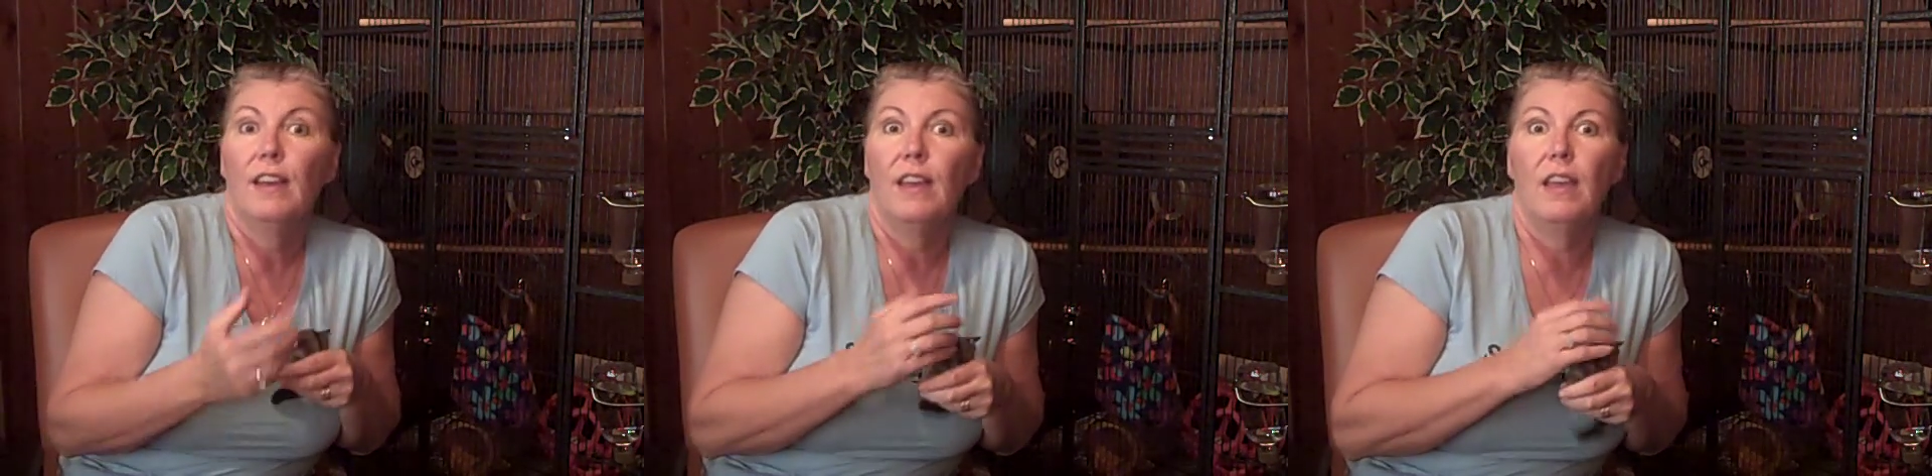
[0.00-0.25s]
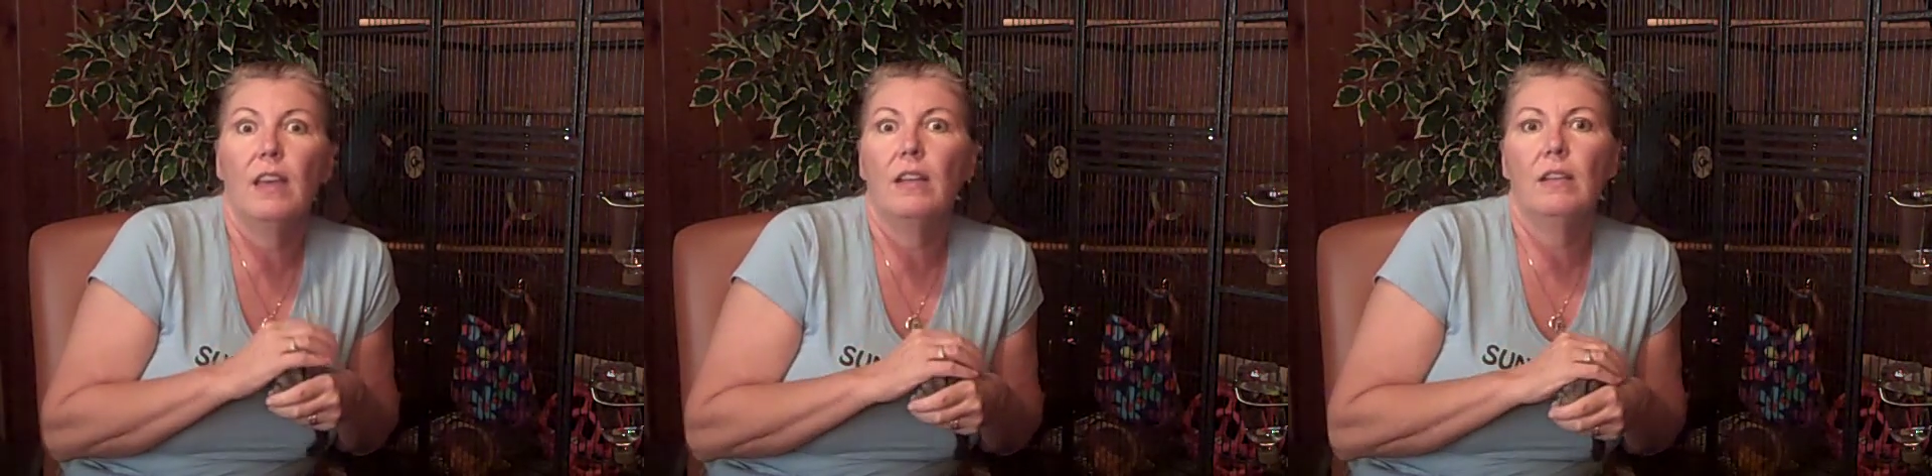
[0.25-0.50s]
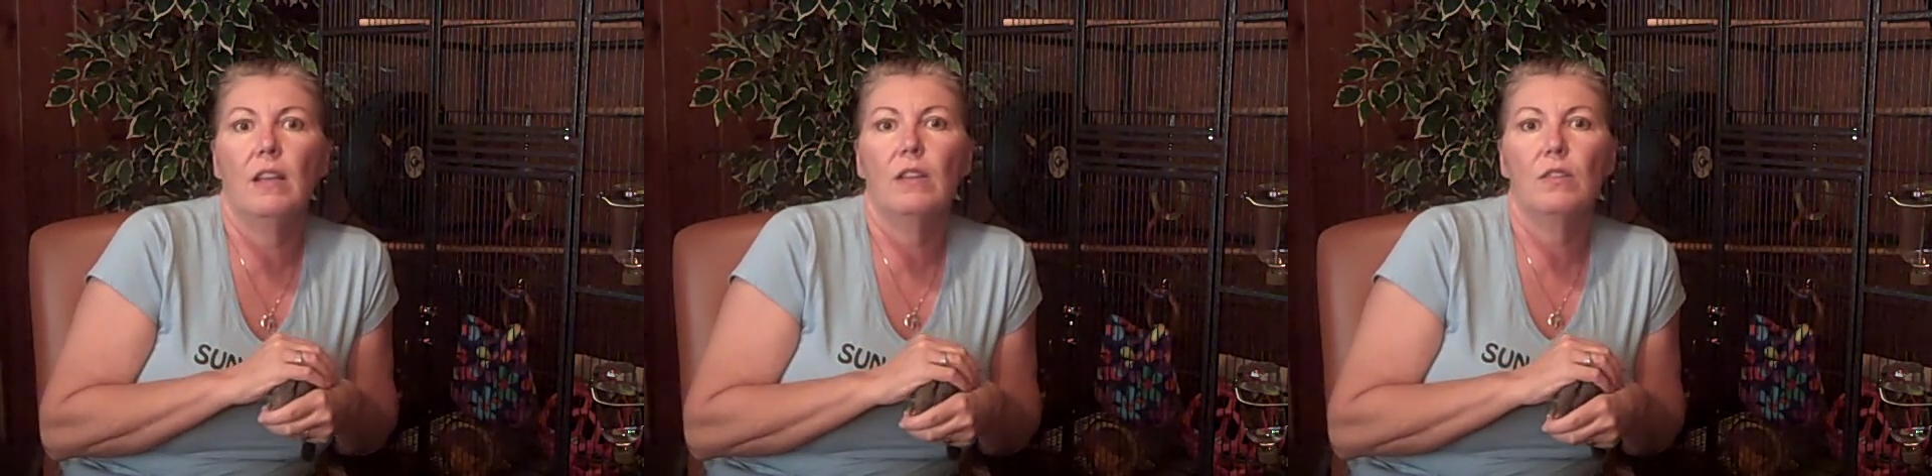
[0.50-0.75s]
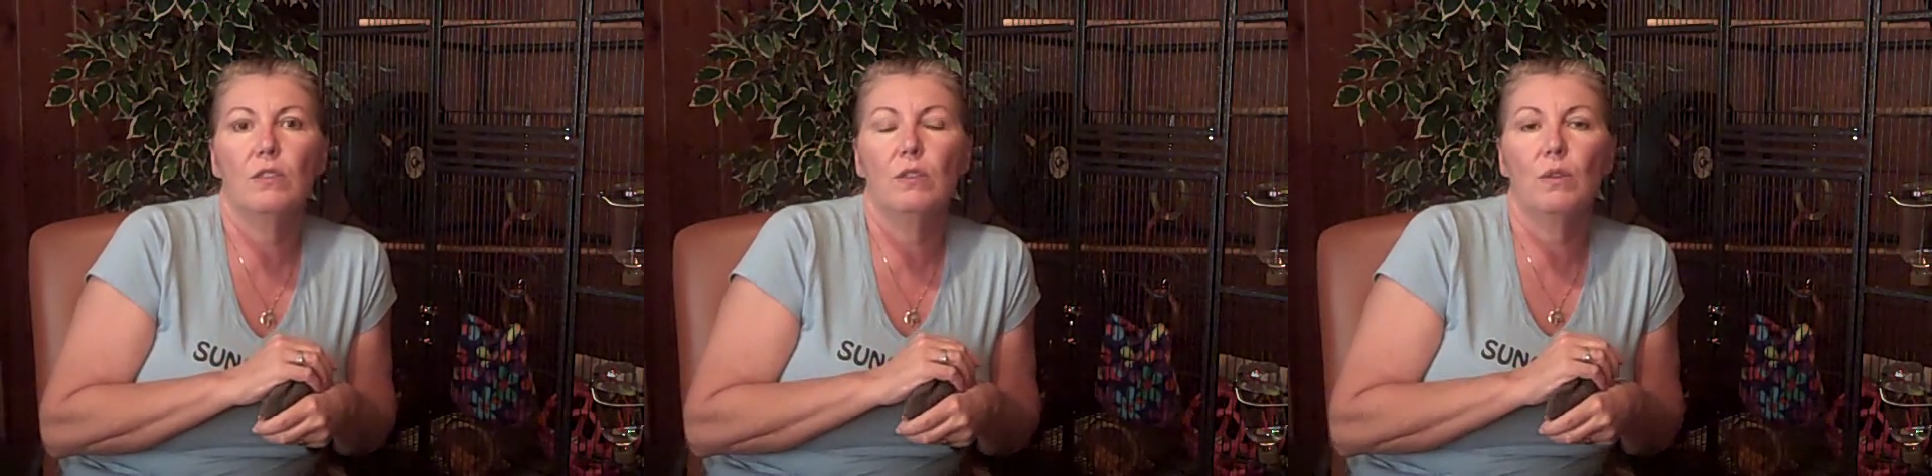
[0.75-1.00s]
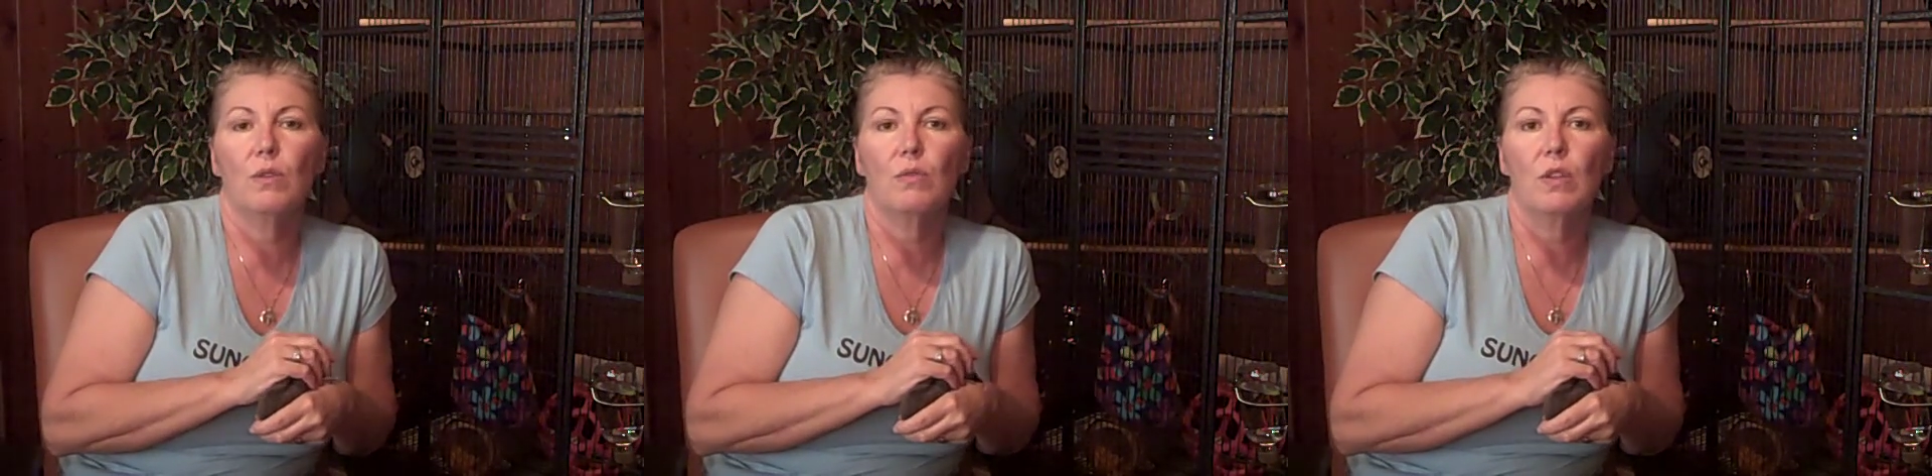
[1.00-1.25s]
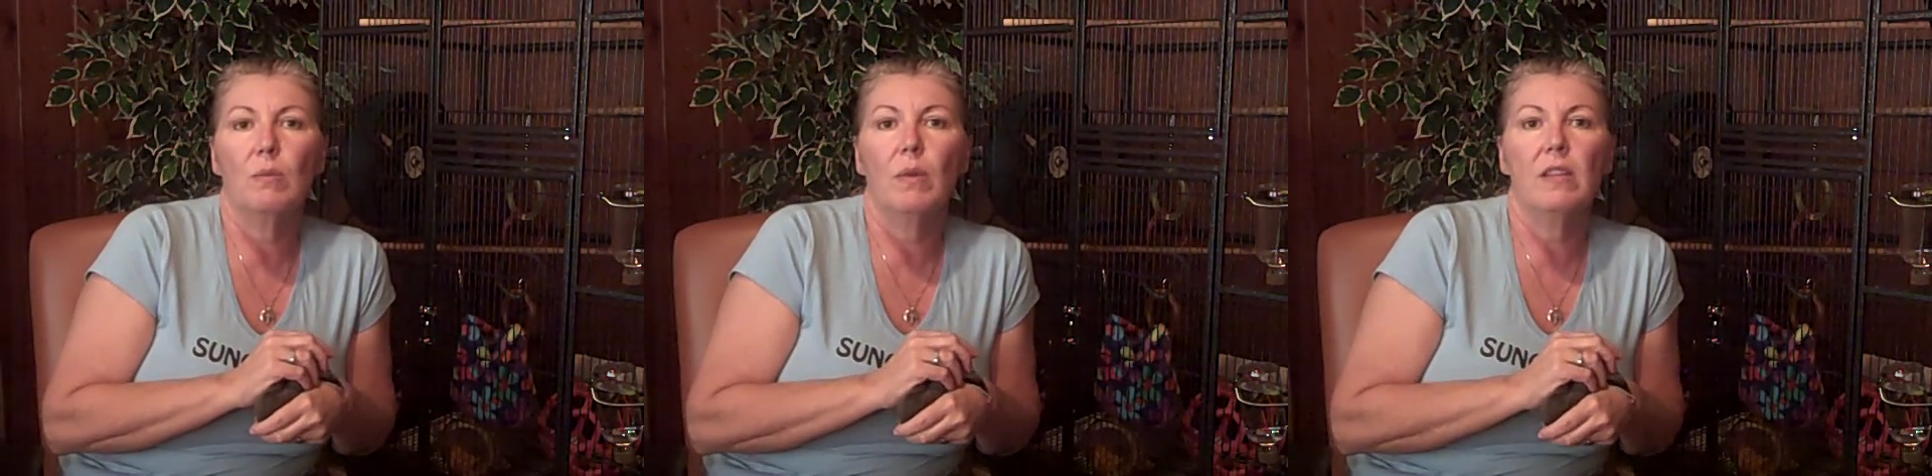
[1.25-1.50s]
in another 2 or
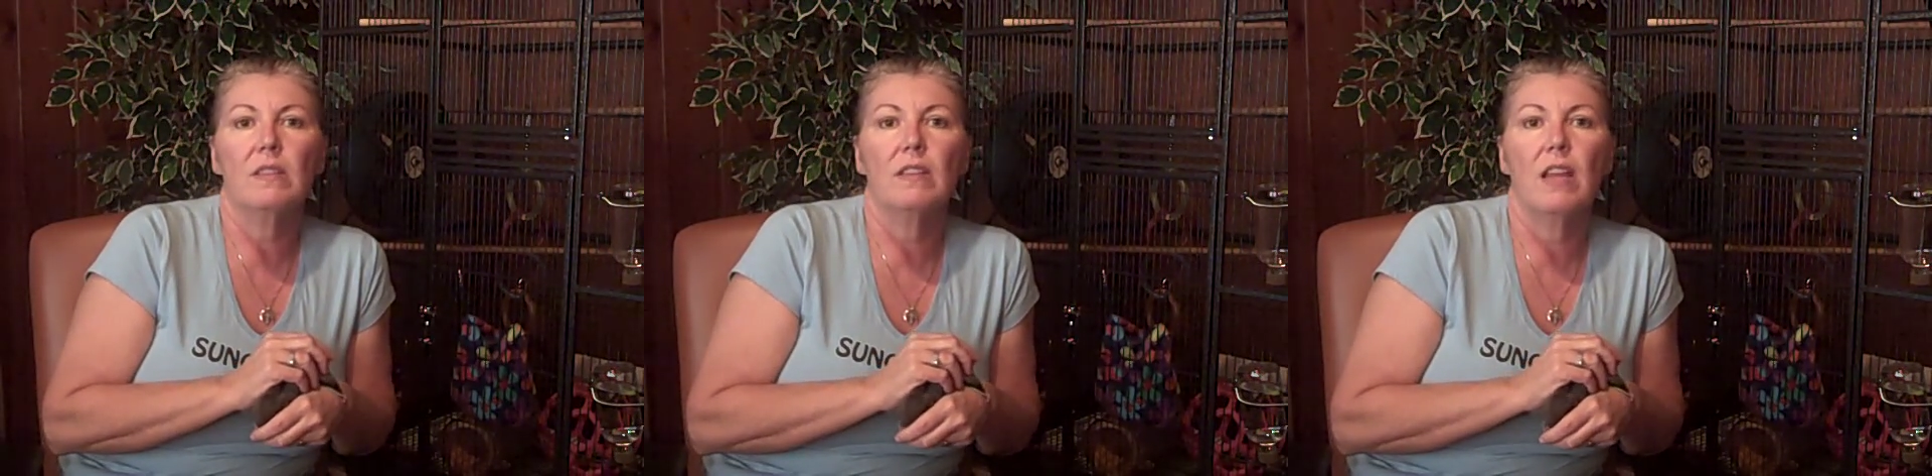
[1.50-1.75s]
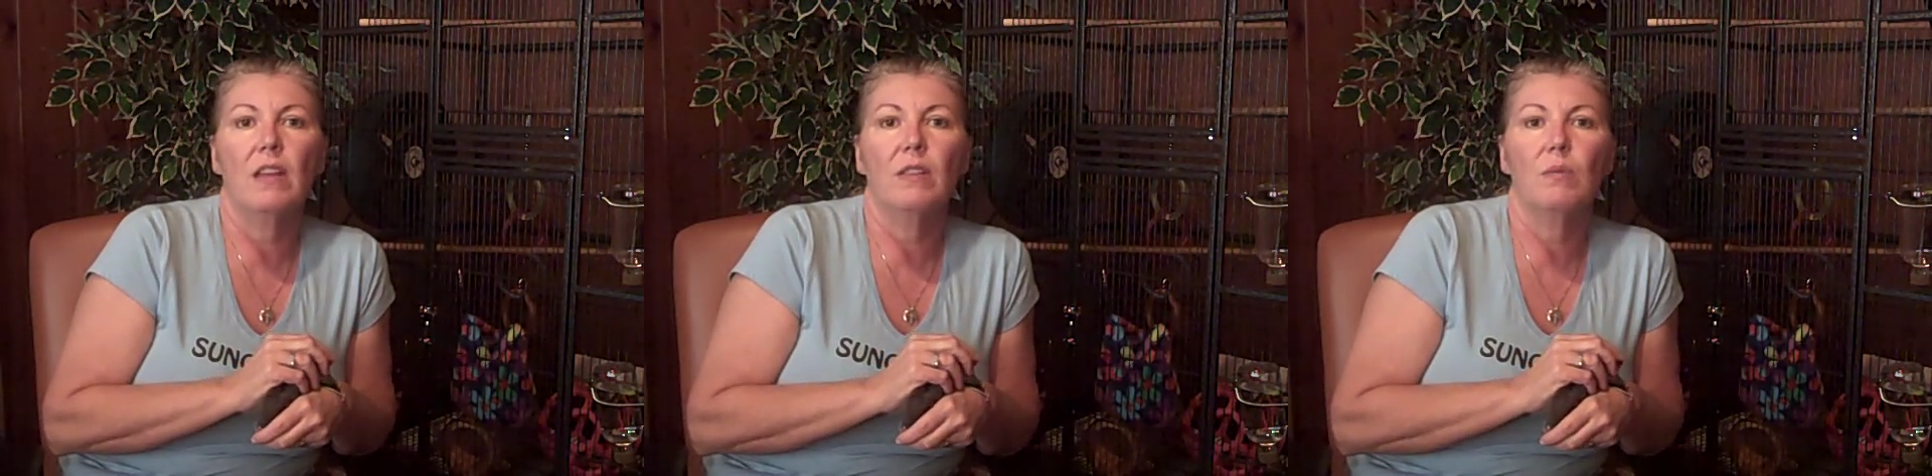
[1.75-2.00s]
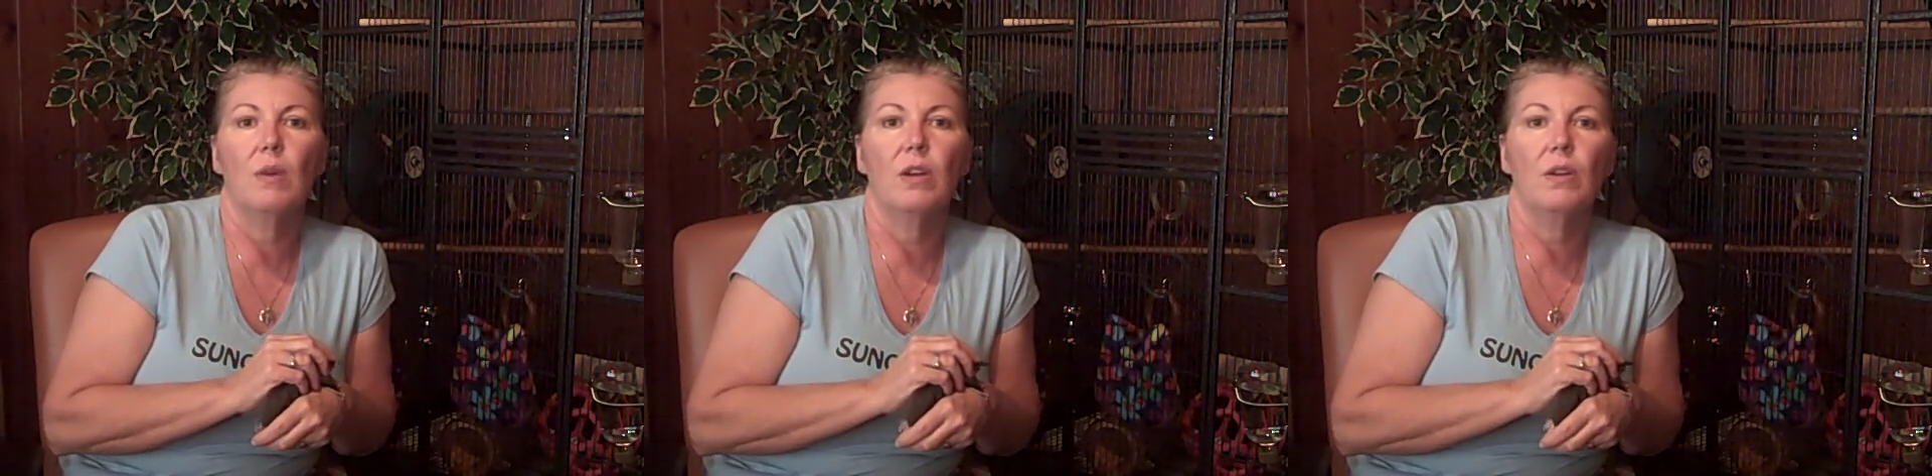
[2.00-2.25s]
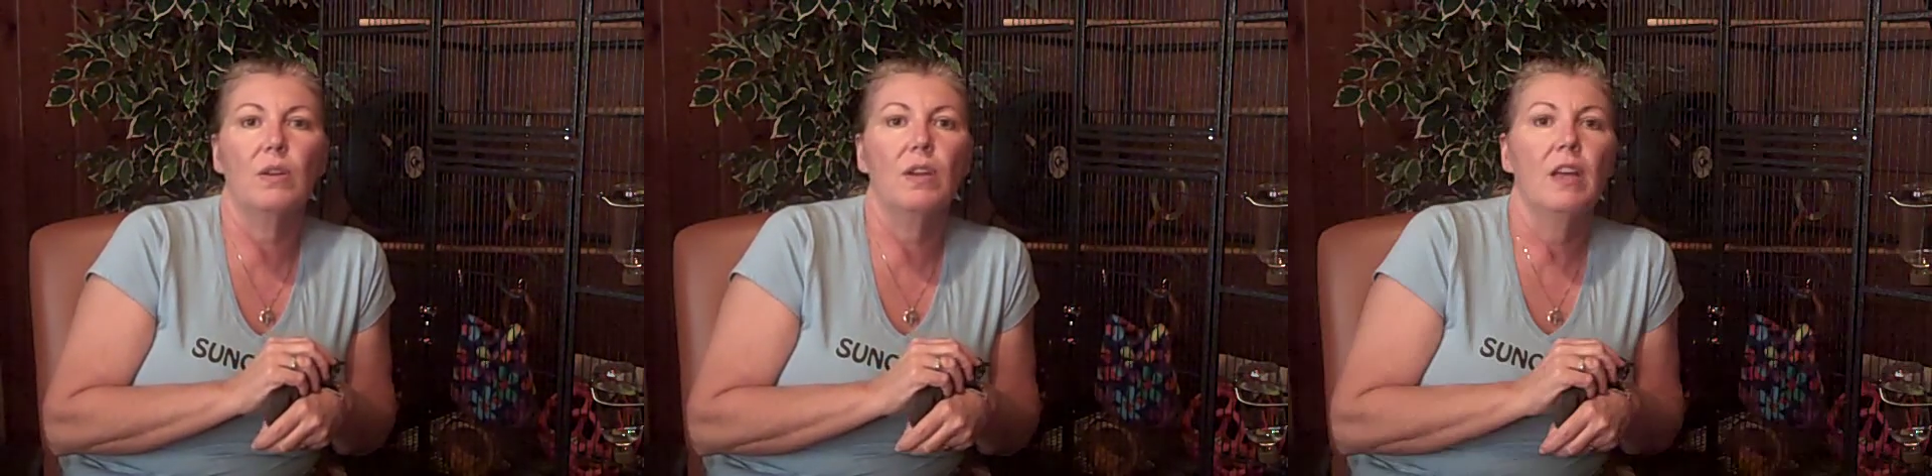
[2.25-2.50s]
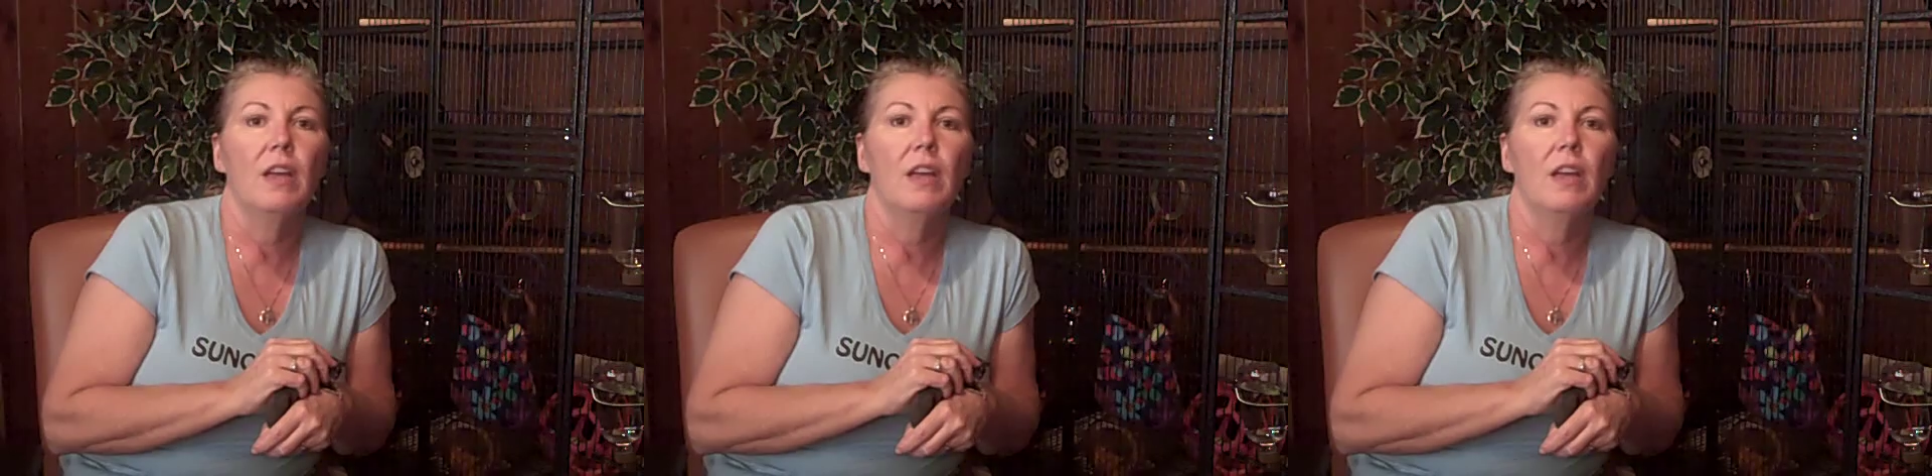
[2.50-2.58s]
3 months down the road.